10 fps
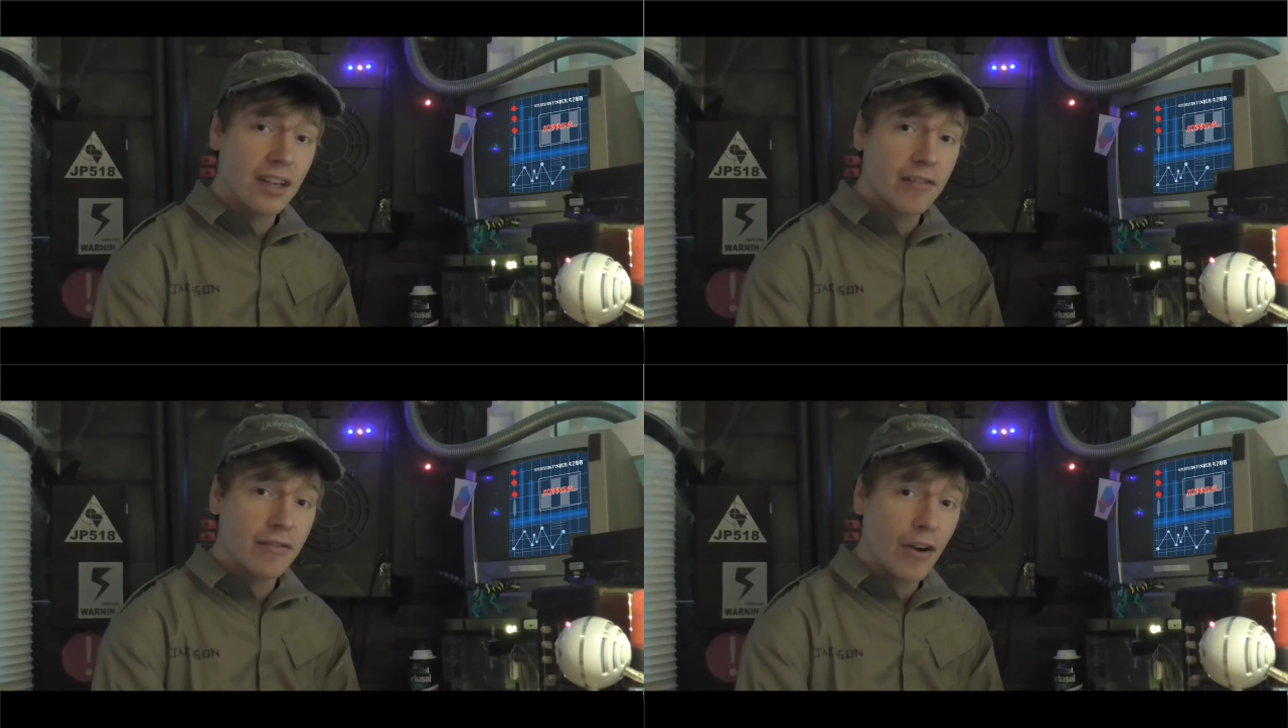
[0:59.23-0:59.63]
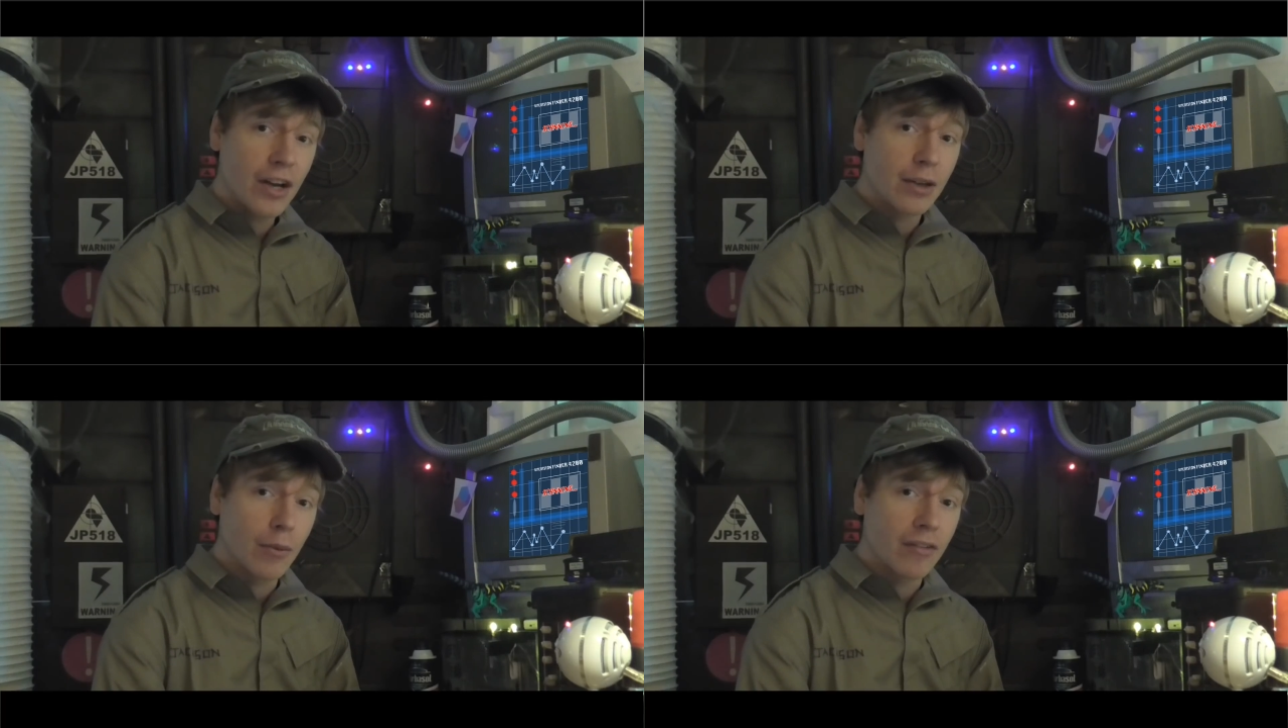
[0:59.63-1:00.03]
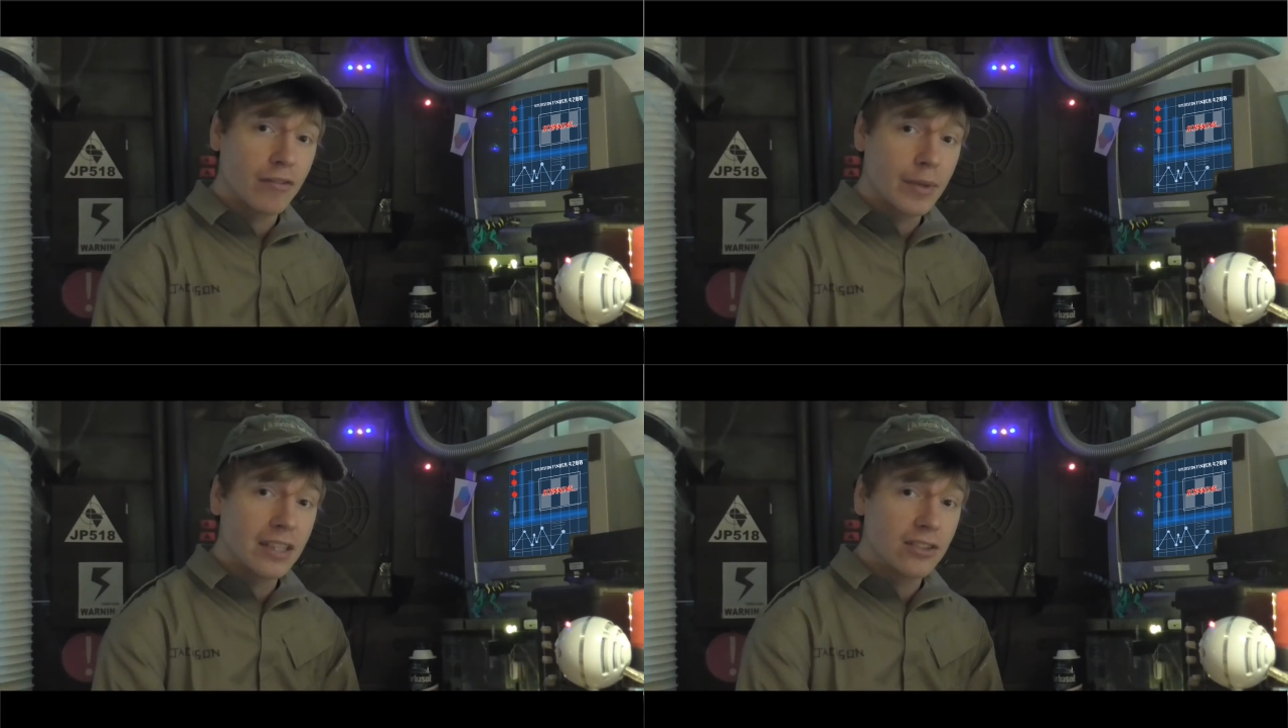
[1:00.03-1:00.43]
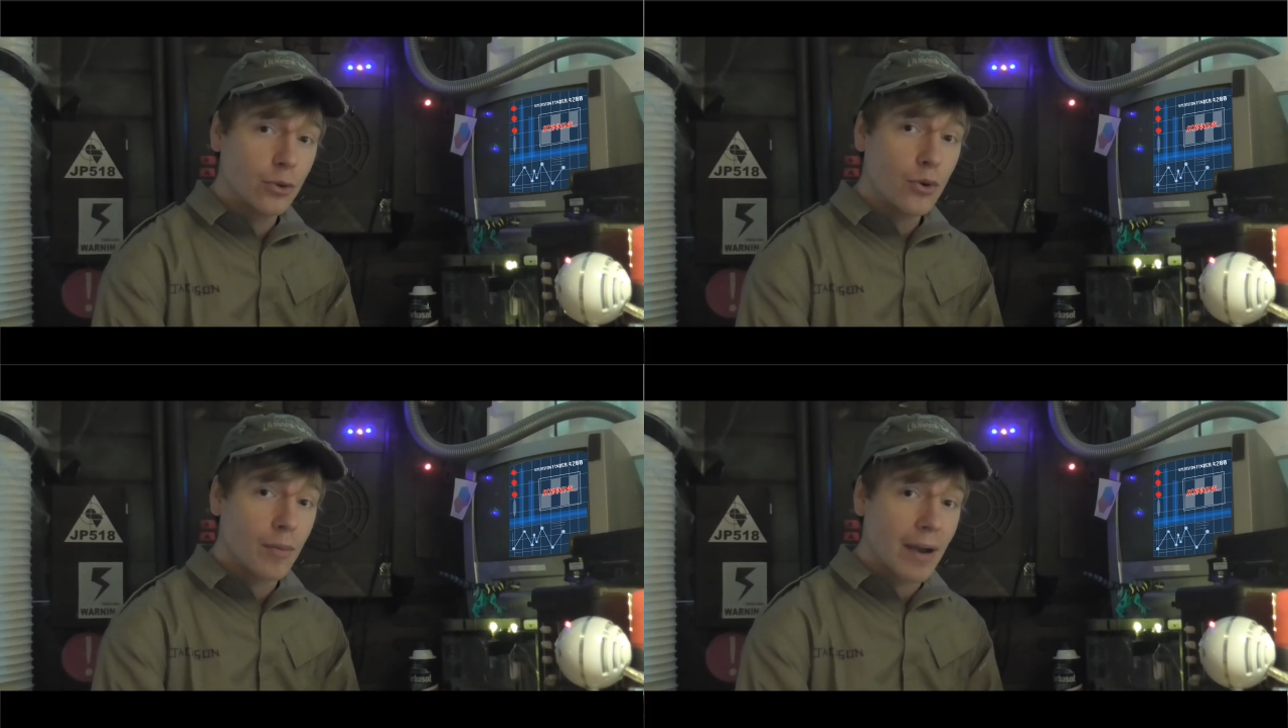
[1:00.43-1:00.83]
done finding one for me to
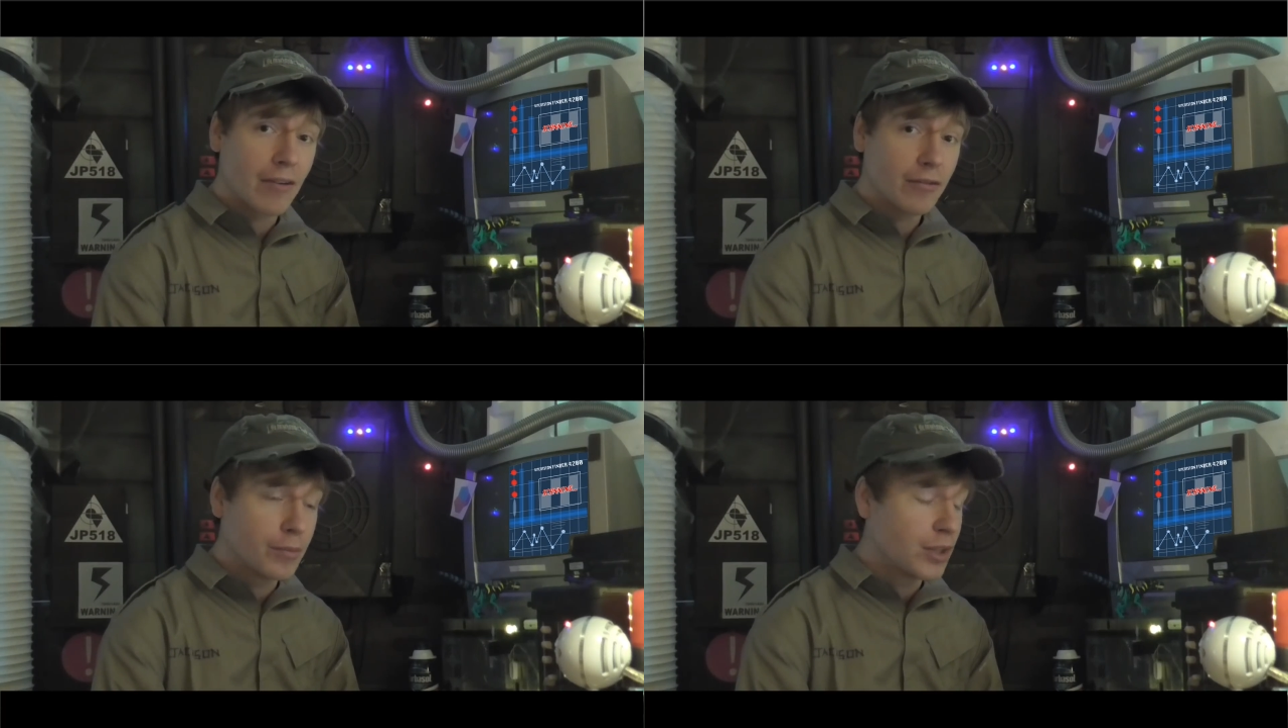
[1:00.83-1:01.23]
talk about from